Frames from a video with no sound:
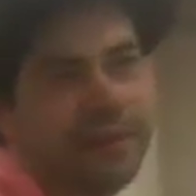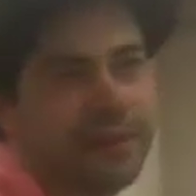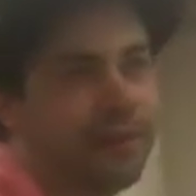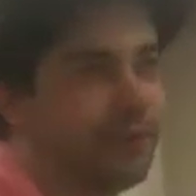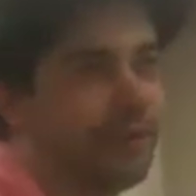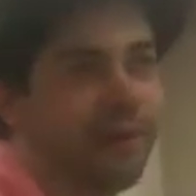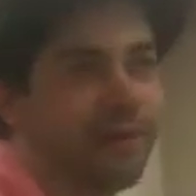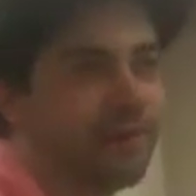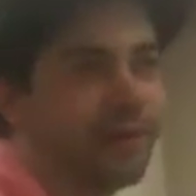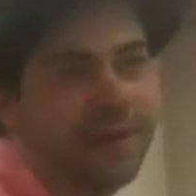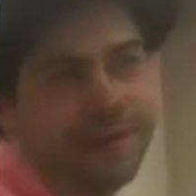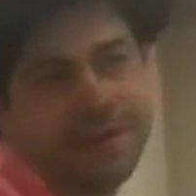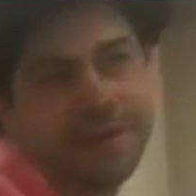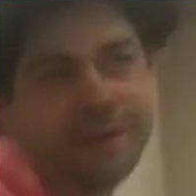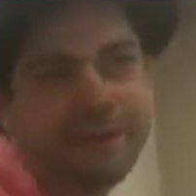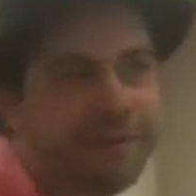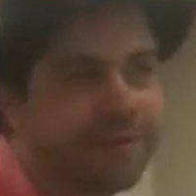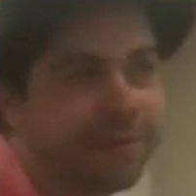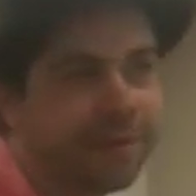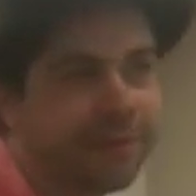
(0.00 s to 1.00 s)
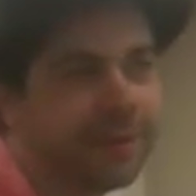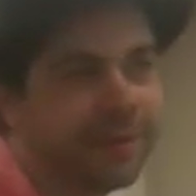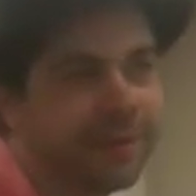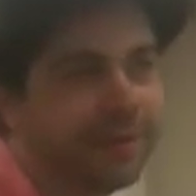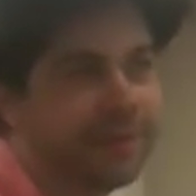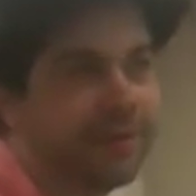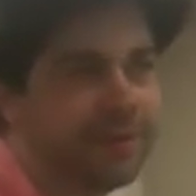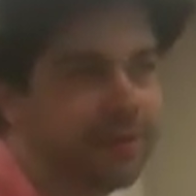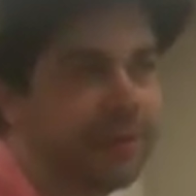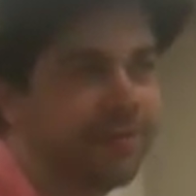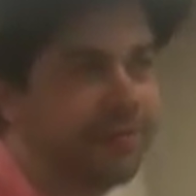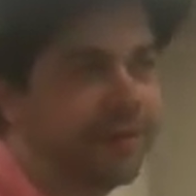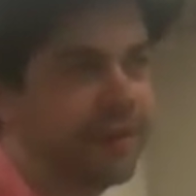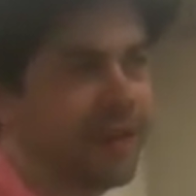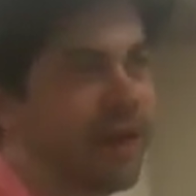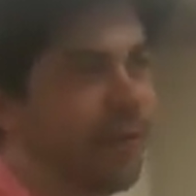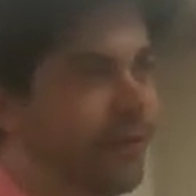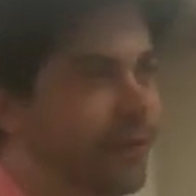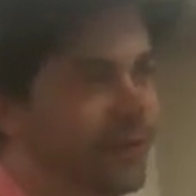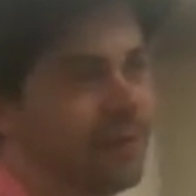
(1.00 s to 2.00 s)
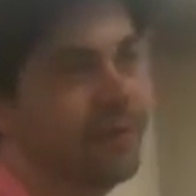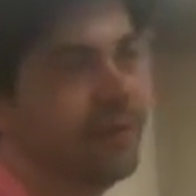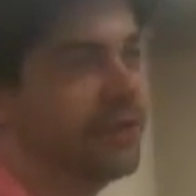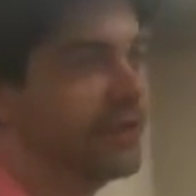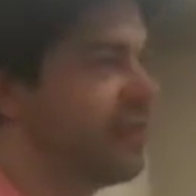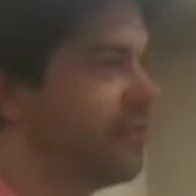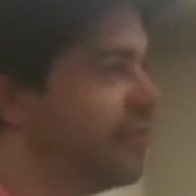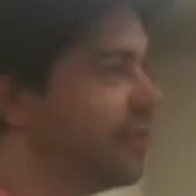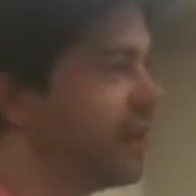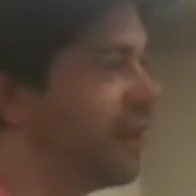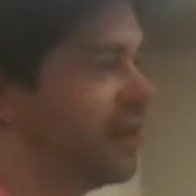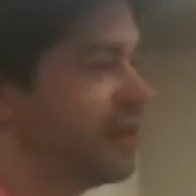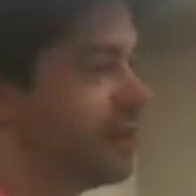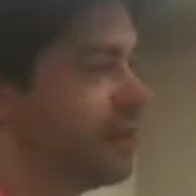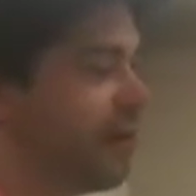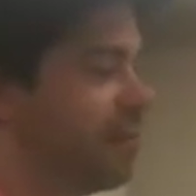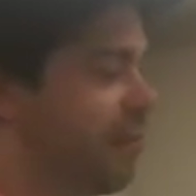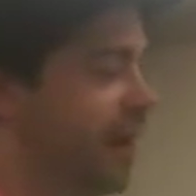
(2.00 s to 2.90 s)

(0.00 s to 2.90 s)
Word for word: So whoever could still afford to do stuff like that was doing stuff like that. So I